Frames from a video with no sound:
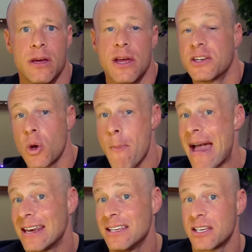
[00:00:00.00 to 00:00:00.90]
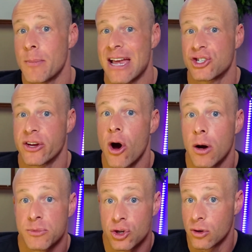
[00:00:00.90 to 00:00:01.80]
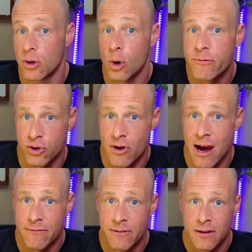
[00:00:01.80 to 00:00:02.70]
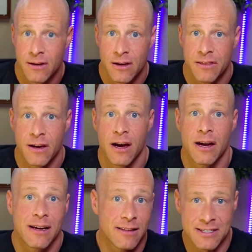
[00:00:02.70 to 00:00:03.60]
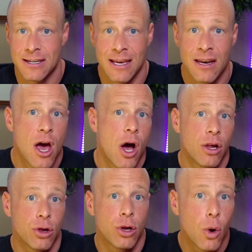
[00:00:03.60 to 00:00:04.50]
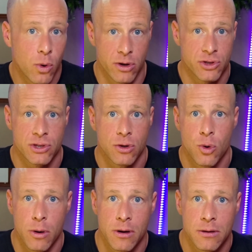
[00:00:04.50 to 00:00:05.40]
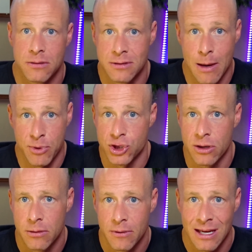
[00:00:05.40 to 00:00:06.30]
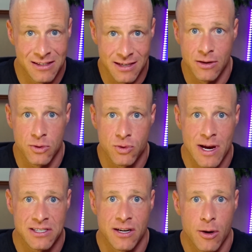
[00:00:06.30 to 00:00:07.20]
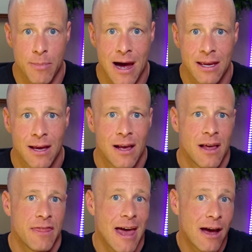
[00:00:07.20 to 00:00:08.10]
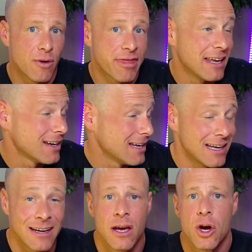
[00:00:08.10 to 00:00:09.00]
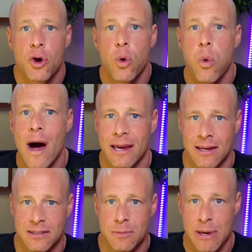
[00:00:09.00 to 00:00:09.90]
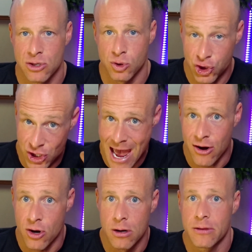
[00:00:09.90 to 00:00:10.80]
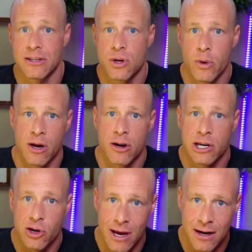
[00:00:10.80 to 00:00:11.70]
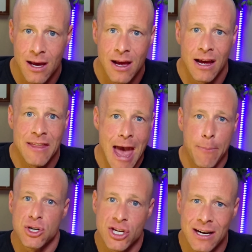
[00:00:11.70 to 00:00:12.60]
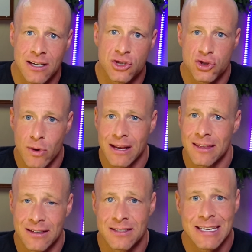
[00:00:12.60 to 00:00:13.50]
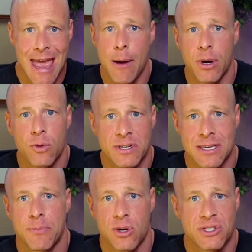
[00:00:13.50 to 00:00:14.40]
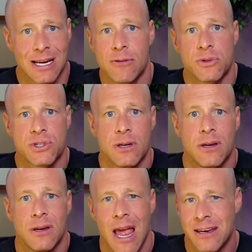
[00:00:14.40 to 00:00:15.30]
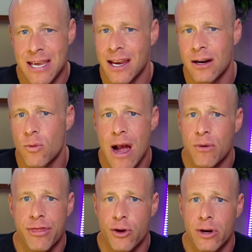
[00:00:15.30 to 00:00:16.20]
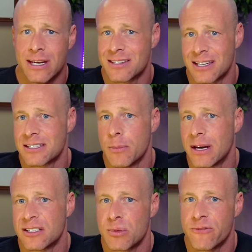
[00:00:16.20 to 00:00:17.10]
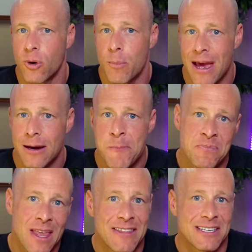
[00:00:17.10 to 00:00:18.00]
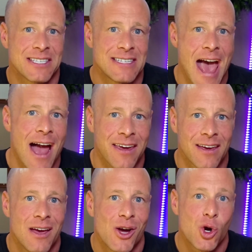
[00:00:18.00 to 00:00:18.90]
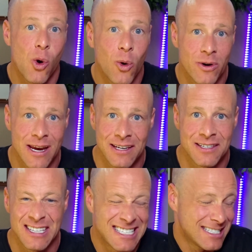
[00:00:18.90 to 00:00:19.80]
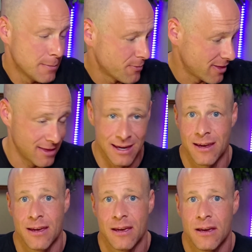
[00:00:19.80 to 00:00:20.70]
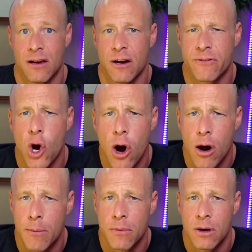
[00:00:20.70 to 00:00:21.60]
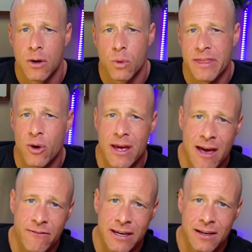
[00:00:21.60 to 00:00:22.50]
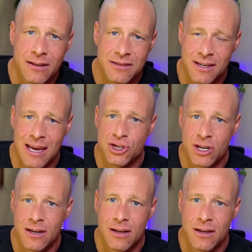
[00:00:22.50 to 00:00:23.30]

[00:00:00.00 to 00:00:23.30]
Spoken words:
So magnesium actually calms neural overdrive. The glycinin lowers core temperature and signals rest in our body. The L-theanine quiets mental chatter that's going on in your head. And the apigenin strengthens GABA receptor signals. And taken around 30 to 60 minutes before bed, this stack coordinates a sympathy of calm without heavy sedation.